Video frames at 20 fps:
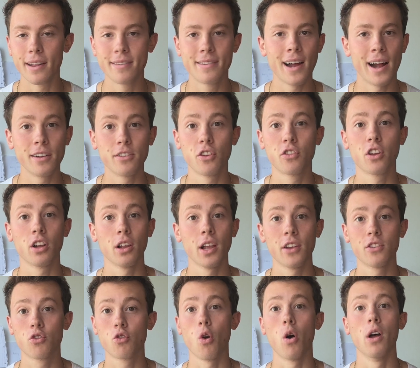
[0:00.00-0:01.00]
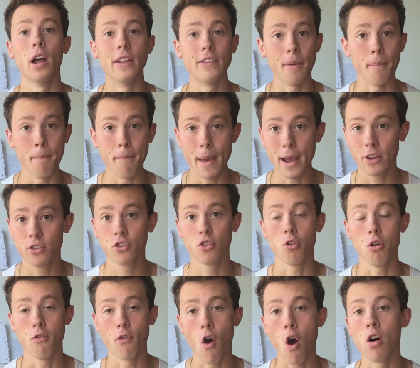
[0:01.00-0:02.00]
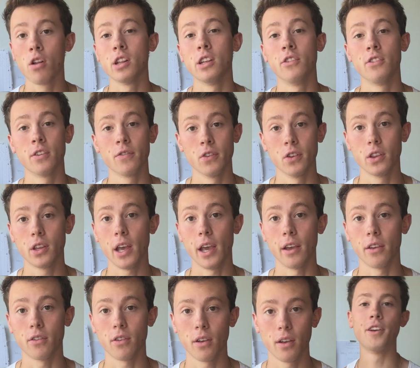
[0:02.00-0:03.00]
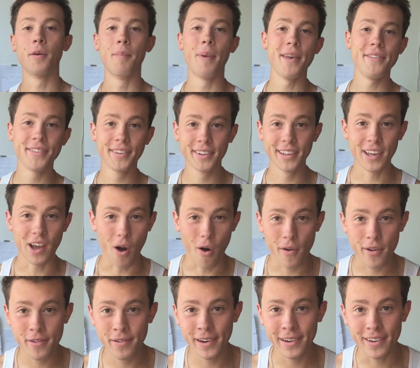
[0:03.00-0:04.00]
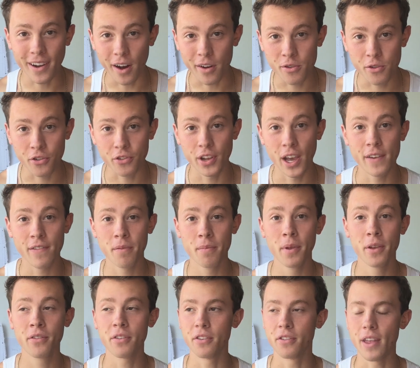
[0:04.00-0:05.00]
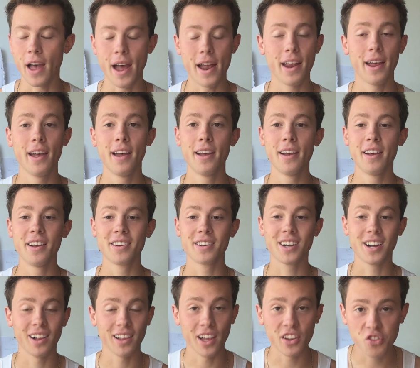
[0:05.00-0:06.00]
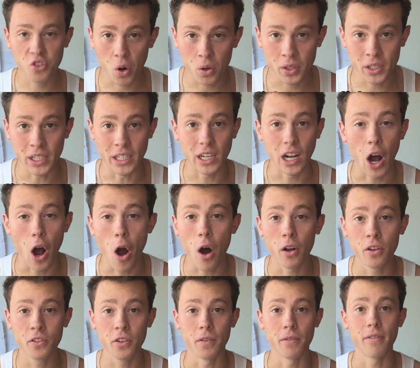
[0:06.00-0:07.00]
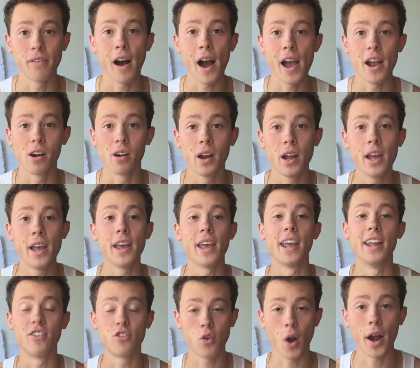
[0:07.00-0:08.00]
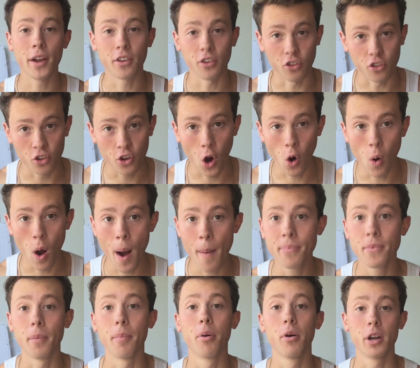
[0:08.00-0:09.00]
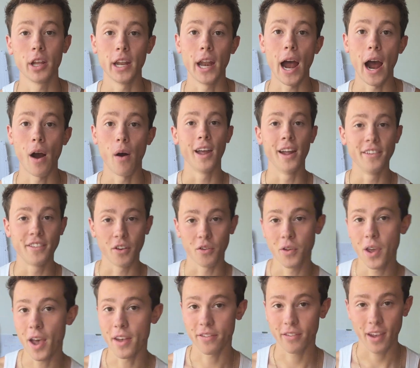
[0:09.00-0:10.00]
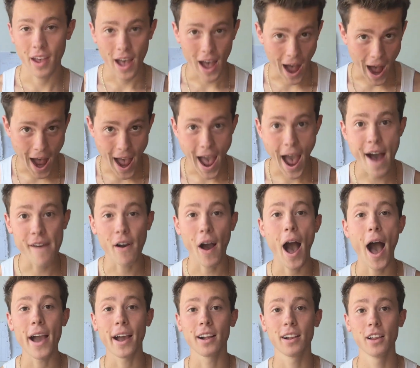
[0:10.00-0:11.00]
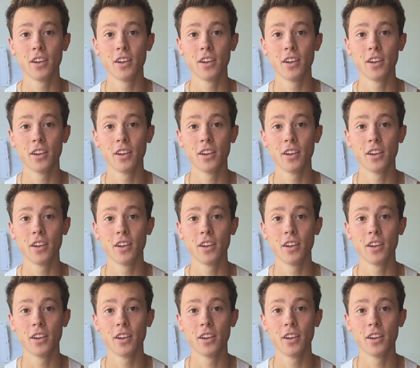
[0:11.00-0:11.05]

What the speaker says: it's not just cholesterol, it's a mixture of all these different things. So basically all you need to understand from this is that cholesterol didn't cause the fire. It tried to show up to put it out. And so yes, I have high